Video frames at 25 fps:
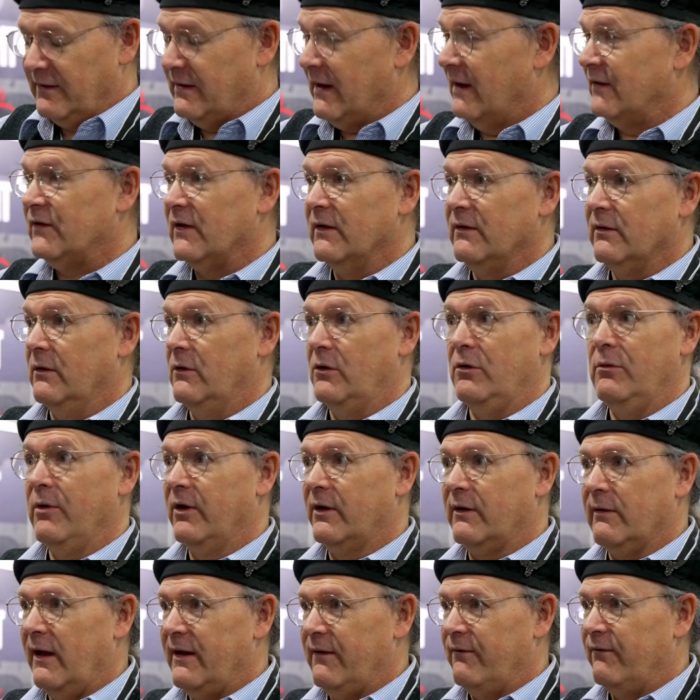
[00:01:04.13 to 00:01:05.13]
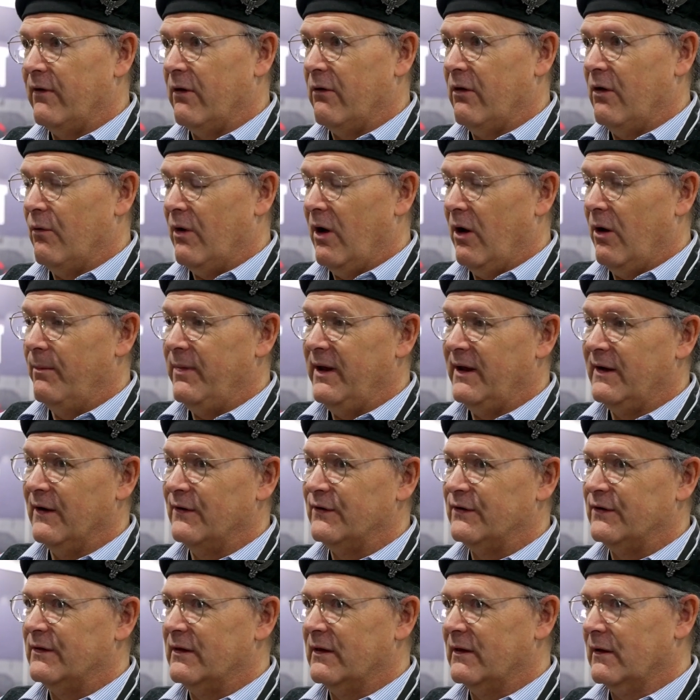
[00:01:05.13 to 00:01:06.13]
doesn't lubricate very well
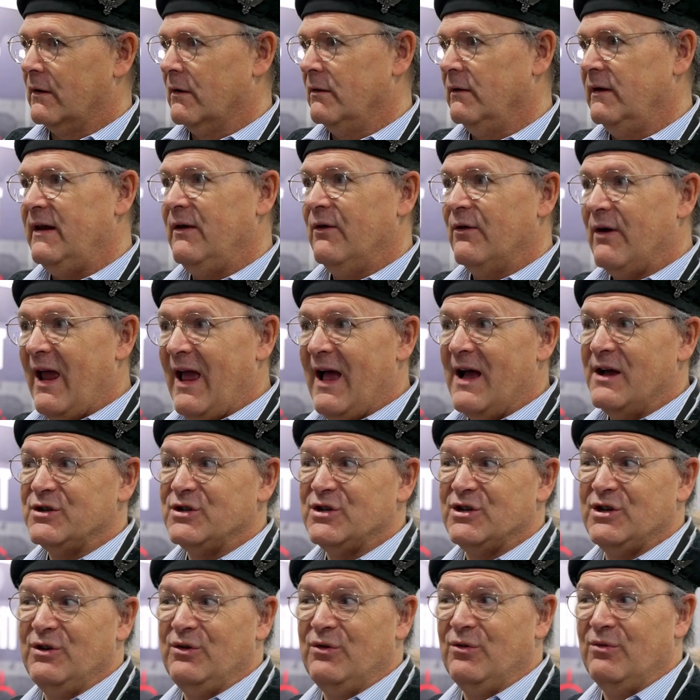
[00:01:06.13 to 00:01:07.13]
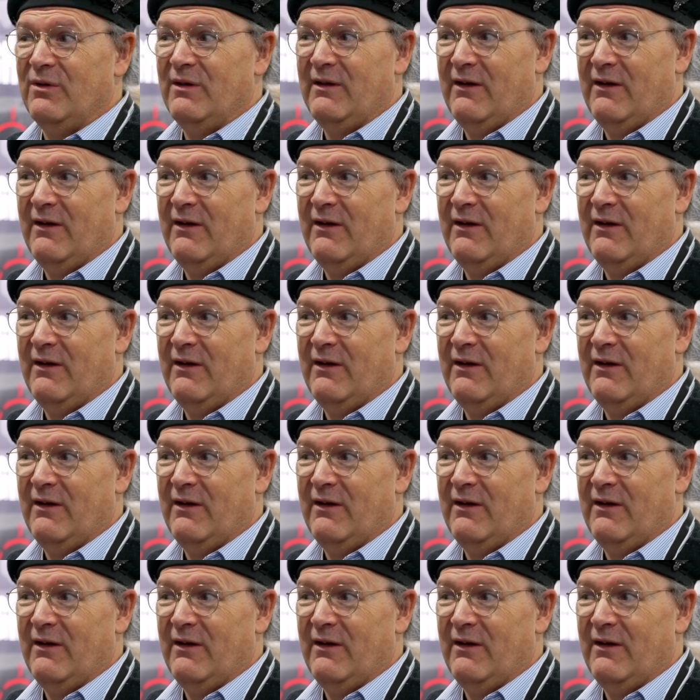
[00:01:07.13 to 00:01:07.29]
because the cleaner has to